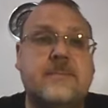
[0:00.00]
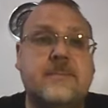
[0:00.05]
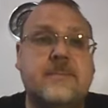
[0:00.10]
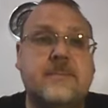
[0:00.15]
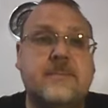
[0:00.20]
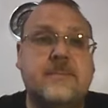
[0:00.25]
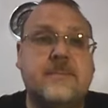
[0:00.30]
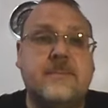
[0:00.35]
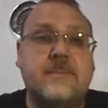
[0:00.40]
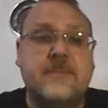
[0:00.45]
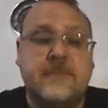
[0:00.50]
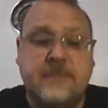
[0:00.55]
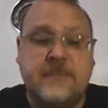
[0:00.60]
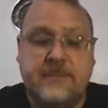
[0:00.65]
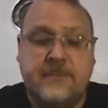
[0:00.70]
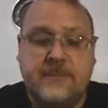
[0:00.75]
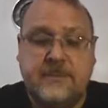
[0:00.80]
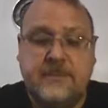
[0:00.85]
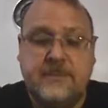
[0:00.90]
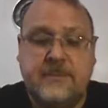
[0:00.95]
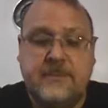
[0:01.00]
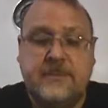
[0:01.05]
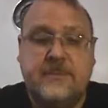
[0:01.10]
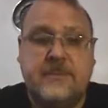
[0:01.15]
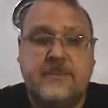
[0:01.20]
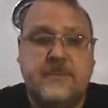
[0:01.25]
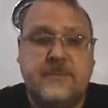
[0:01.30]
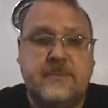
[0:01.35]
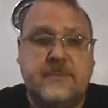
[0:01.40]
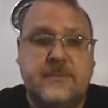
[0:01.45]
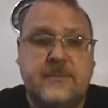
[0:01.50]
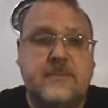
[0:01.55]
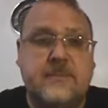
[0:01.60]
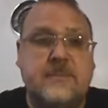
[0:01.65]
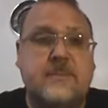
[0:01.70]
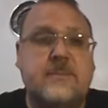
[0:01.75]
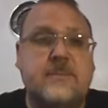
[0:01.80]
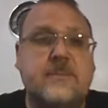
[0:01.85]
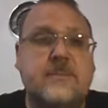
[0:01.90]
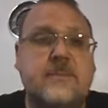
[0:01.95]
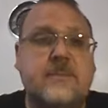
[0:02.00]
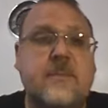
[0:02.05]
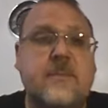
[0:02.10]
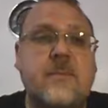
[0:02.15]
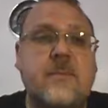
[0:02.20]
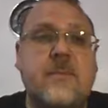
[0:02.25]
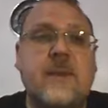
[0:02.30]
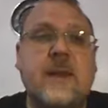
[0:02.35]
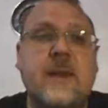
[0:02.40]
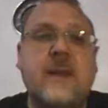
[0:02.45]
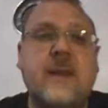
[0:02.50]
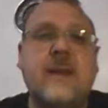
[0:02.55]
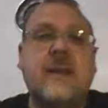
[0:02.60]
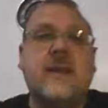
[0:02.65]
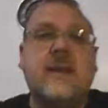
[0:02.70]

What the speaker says: Nobody speaks.